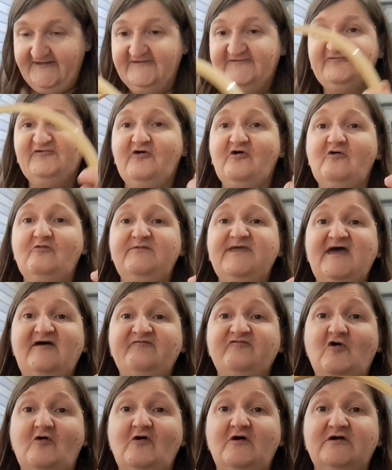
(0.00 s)
So we
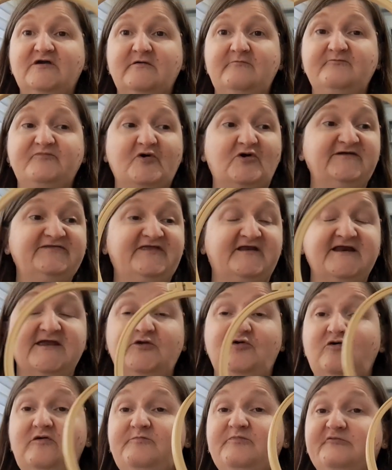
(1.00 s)
have got our embroidery
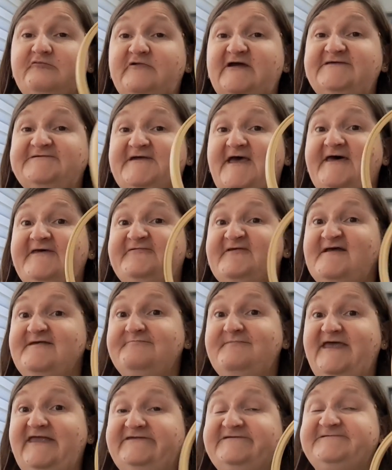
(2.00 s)
hoop, which as I
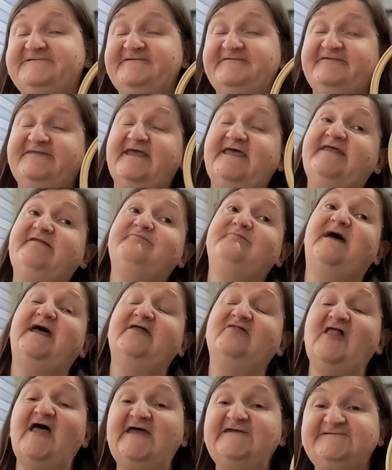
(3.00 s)
mentioned in
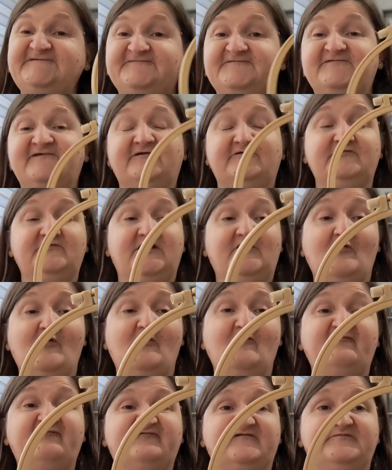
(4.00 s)
my last
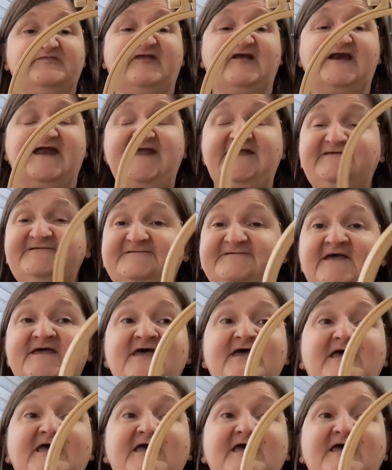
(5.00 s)
Haul from the range.